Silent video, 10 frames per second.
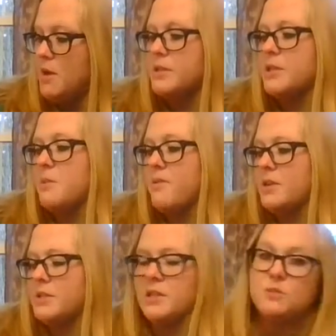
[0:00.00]
Some of
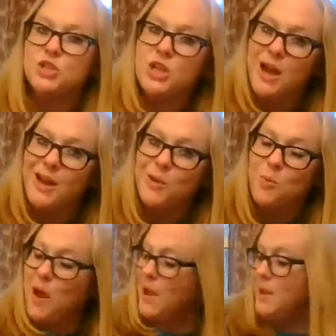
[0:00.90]
us seem shy and
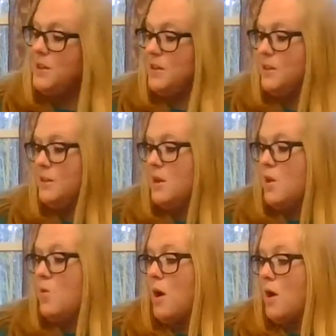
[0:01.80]
quiet,
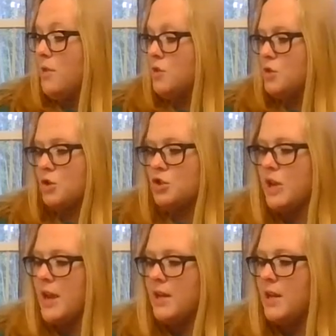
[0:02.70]
while others are
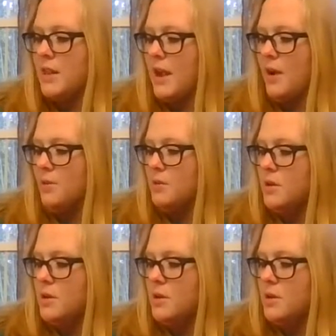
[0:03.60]
chatty and loud.